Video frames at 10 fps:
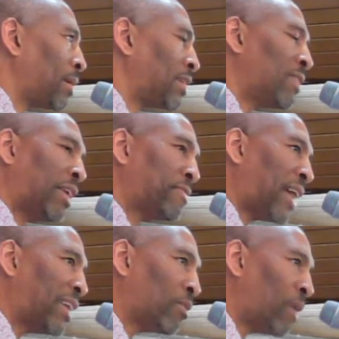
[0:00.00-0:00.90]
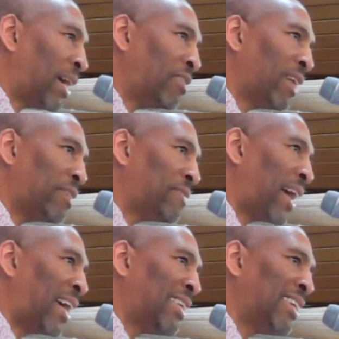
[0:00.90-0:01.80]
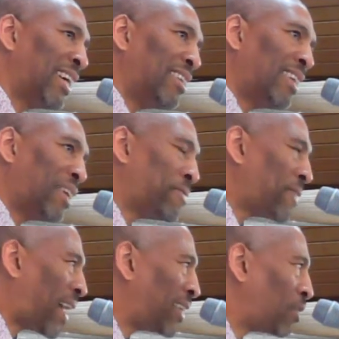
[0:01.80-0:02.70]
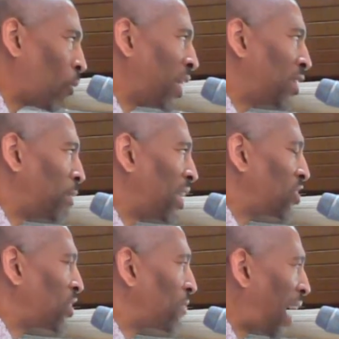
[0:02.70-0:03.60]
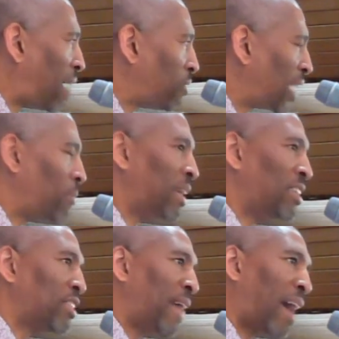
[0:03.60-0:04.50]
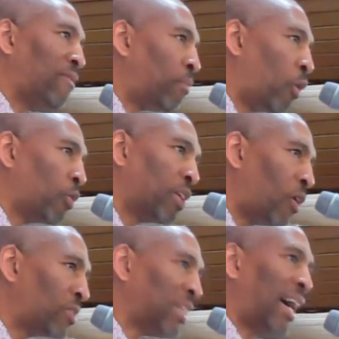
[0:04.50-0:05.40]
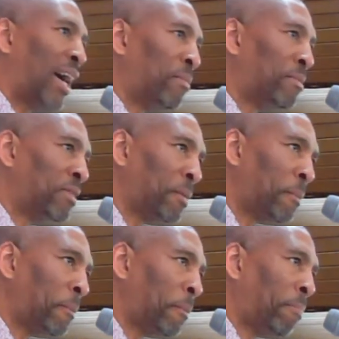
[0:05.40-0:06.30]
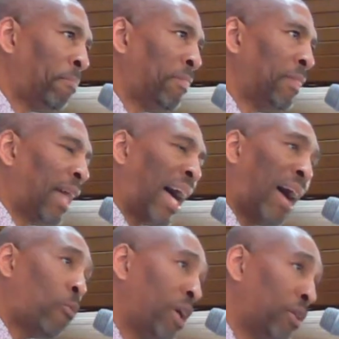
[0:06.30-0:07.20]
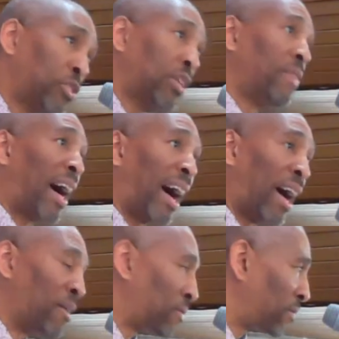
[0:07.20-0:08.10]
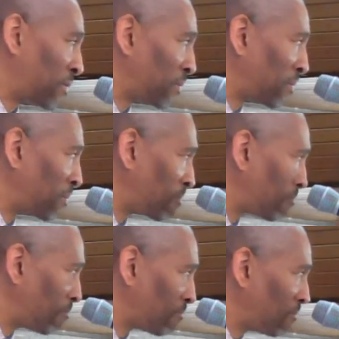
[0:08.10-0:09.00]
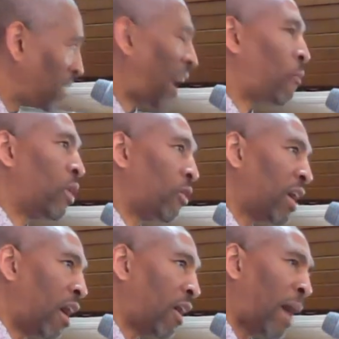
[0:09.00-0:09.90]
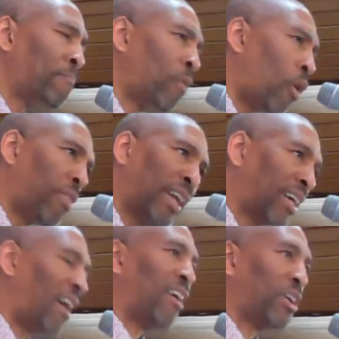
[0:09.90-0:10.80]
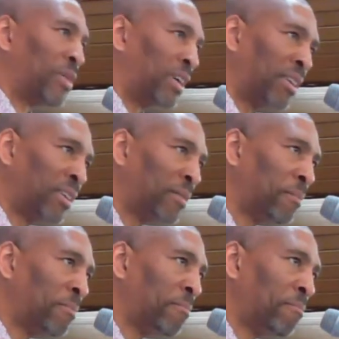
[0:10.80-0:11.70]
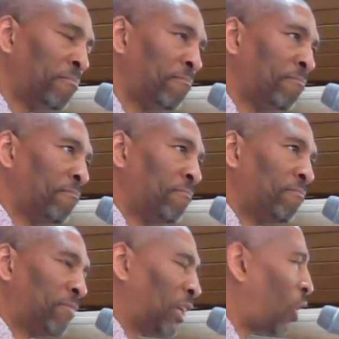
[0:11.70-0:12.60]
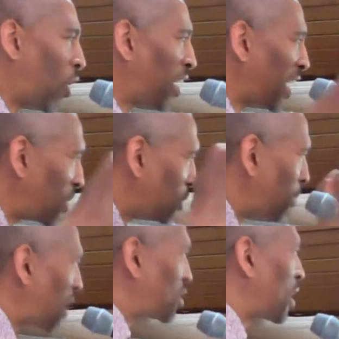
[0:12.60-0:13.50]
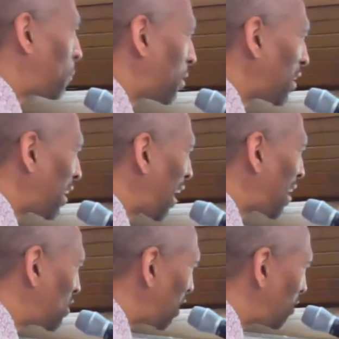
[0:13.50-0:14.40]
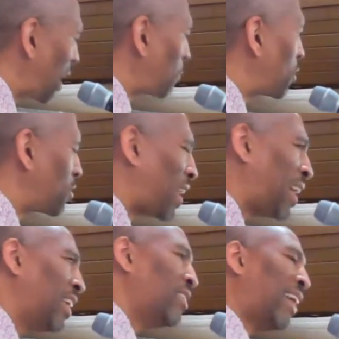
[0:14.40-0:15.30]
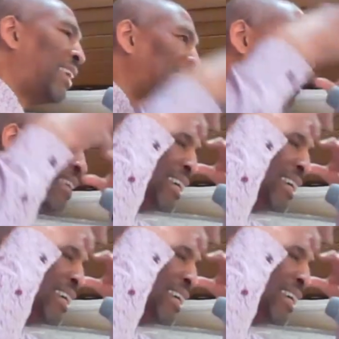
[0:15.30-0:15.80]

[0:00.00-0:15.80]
You got to find a way. You got to find. You got to find a way to be a survivor. You got to be in survival mode at all times. I will survive. I will conquer. I'm more than a conqueror. The Lord is my shepherd, and I shall not want. You got. You got to.